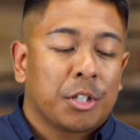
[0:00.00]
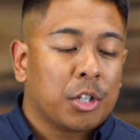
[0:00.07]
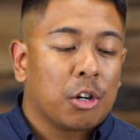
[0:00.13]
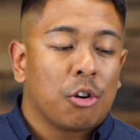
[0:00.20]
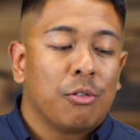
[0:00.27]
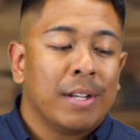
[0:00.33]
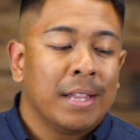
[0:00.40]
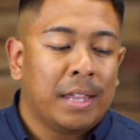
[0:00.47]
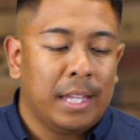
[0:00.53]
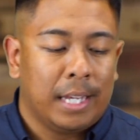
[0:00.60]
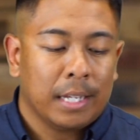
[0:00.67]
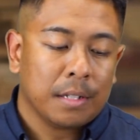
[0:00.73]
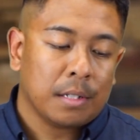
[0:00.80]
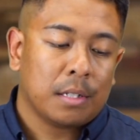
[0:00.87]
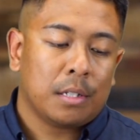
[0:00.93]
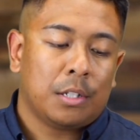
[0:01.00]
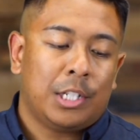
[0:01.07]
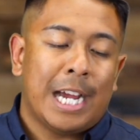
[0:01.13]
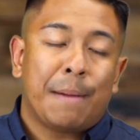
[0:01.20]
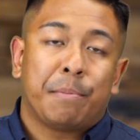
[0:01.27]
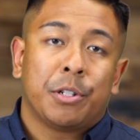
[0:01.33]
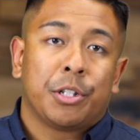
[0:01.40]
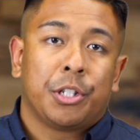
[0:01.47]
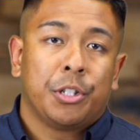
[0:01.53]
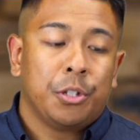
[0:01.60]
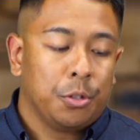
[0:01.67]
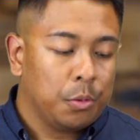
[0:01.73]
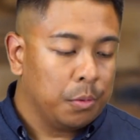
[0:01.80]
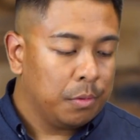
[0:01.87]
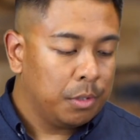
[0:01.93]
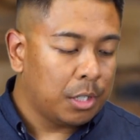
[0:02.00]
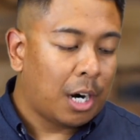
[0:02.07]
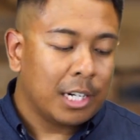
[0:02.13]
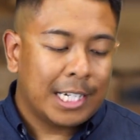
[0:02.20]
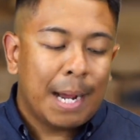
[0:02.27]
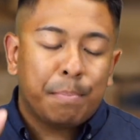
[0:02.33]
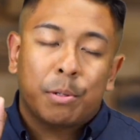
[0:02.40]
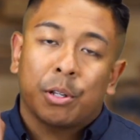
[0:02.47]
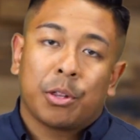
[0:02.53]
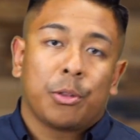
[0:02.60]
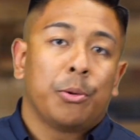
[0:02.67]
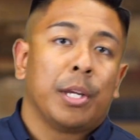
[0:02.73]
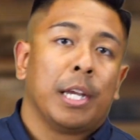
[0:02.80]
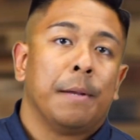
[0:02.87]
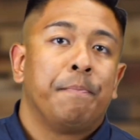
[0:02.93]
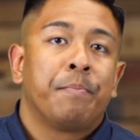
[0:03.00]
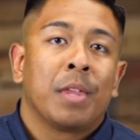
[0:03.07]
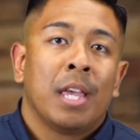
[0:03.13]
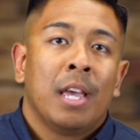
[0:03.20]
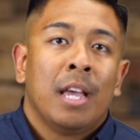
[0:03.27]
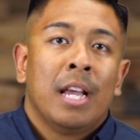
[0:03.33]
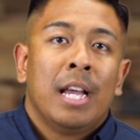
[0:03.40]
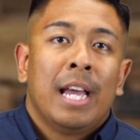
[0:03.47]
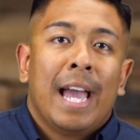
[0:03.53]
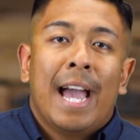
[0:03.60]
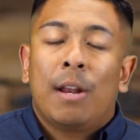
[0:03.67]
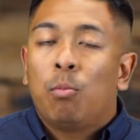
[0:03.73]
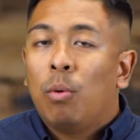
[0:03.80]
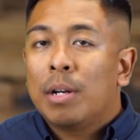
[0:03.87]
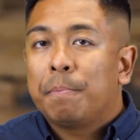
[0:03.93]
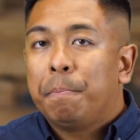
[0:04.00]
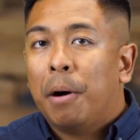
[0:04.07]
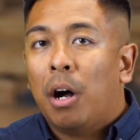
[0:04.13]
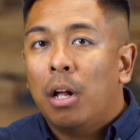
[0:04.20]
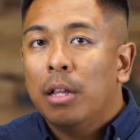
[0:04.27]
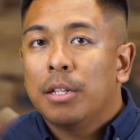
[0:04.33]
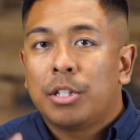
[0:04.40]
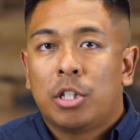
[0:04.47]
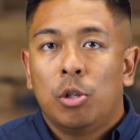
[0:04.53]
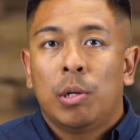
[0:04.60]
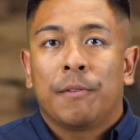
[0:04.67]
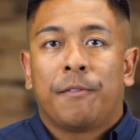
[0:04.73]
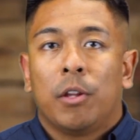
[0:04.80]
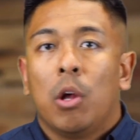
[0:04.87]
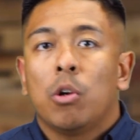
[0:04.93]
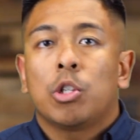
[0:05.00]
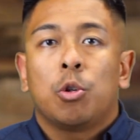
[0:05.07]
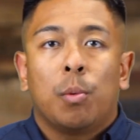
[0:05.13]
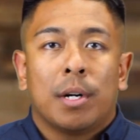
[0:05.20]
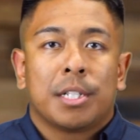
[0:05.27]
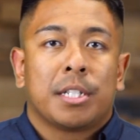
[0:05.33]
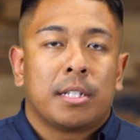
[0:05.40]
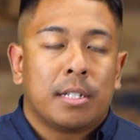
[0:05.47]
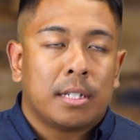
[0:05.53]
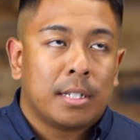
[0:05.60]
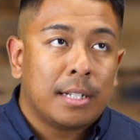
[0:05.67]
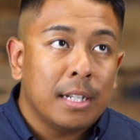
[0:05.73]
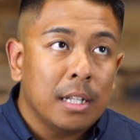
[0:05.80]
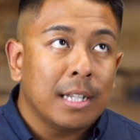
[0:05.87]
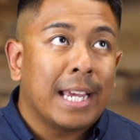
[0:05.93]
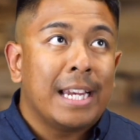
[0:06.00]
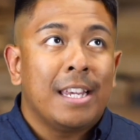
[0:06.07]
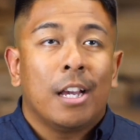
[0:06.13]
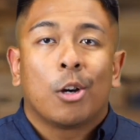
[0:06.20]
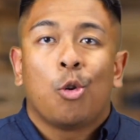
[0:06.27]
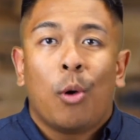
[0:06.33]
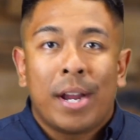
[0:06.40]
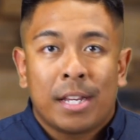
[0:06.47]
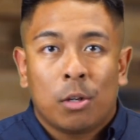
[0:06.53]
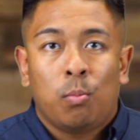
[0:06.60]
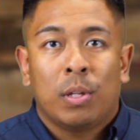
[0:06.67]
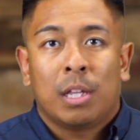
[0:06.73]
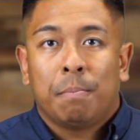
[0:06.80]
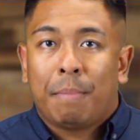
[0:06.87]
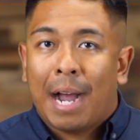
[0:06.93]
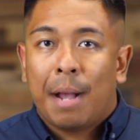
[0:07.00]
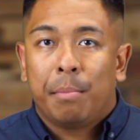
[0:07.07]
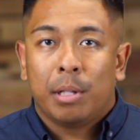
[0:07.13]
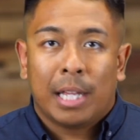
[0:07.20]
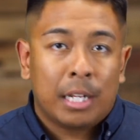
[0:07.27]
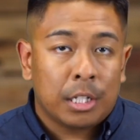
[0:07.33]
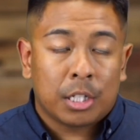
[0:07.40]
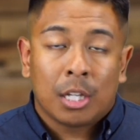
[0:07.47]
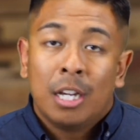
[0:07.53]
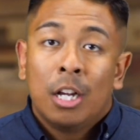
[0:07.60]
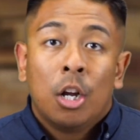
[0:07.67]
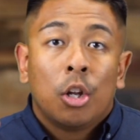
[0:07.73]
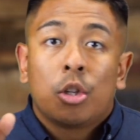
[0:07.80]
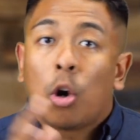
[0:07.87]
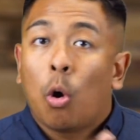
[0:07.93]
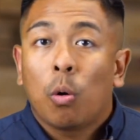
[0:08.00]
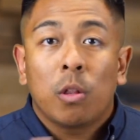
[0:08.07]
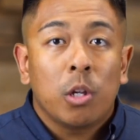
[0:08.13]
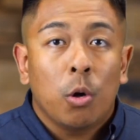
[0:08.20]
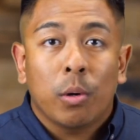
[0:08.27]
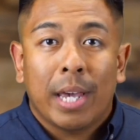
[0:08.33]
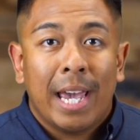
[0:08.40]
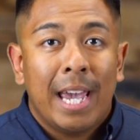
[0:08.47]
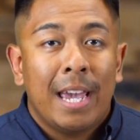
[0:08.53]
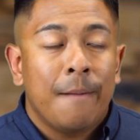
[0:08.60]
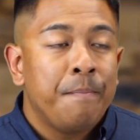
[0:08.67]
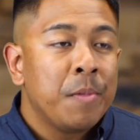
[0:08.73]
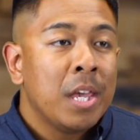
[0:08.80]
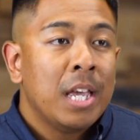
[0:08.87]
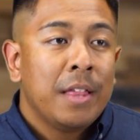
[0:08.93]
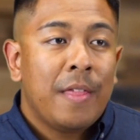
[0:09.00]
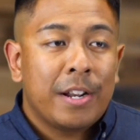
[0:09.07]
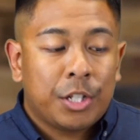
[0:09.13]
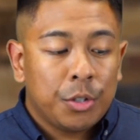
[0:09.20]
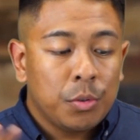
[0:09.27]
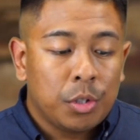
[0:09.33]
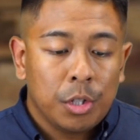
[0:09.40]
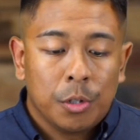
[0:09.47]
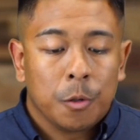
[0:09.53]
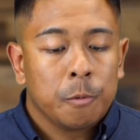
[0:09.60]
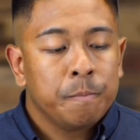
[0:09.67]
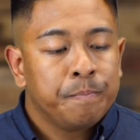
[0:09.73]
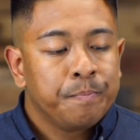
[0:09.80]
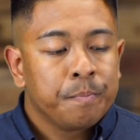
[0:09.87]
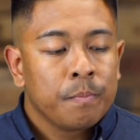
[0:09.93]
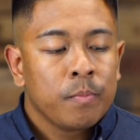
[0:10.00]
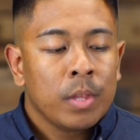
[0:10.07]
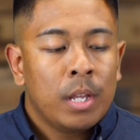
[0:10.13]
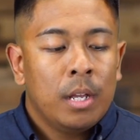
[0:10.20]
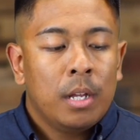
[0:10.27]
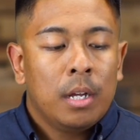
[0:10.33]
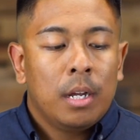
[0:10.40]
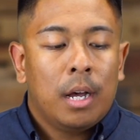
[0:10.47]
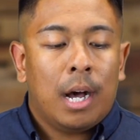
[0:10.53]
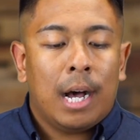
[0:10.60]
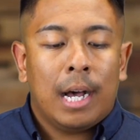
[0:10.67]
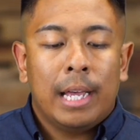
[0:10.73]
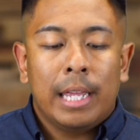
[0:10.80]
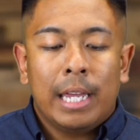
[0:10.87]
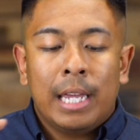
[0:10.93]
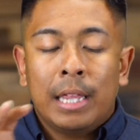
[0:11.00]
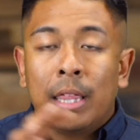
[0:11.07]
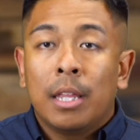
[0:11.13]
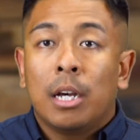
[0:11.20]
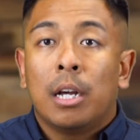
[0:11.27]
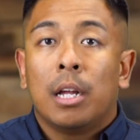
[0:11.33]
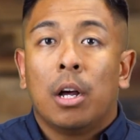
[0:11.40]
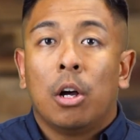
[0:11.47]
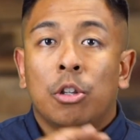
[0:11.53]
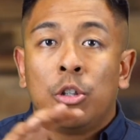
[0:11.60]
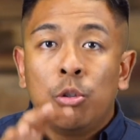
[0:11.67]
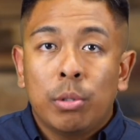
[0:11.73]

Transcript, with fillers: Corinthians, chapter 2, sorry, chapter 3. And what Paul is doing, for those who are still getting acquainted with the Bible, and it's totally okay that you do, uh, in the New